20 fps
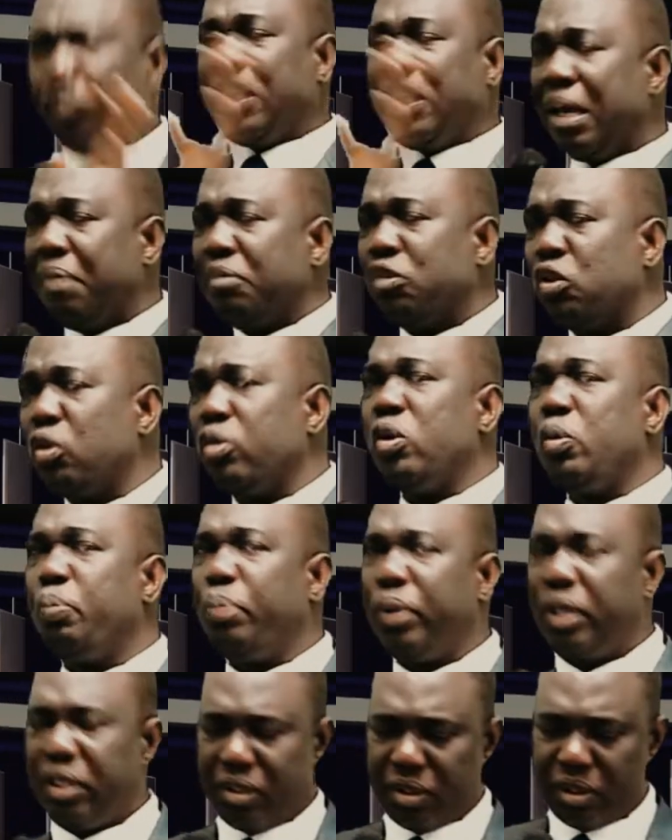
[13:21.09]
them to a new
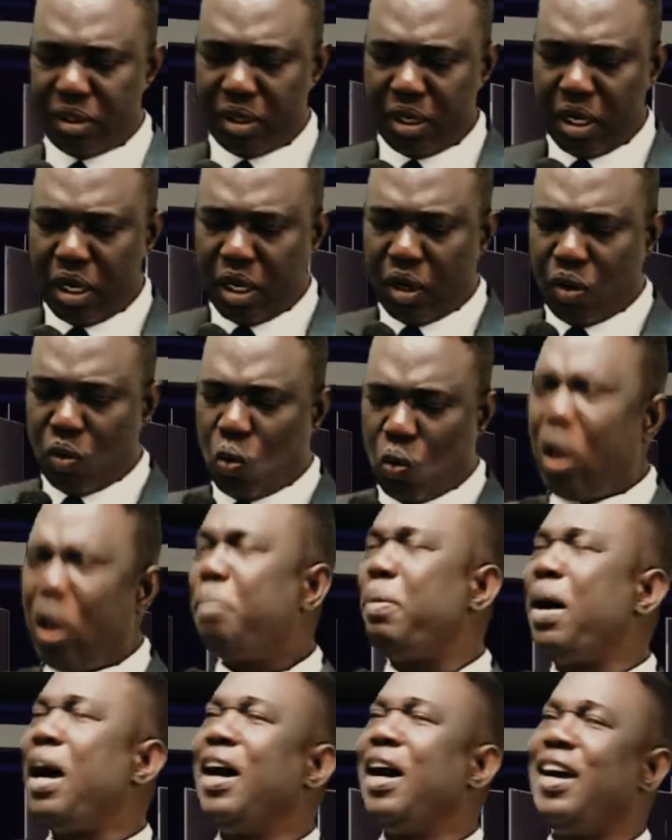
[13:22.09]
place
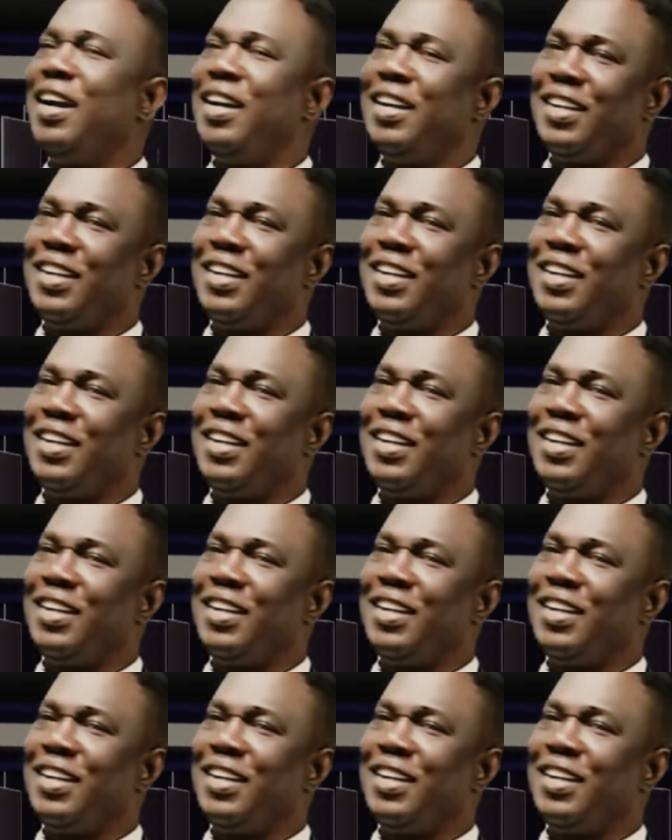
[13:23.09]
whereby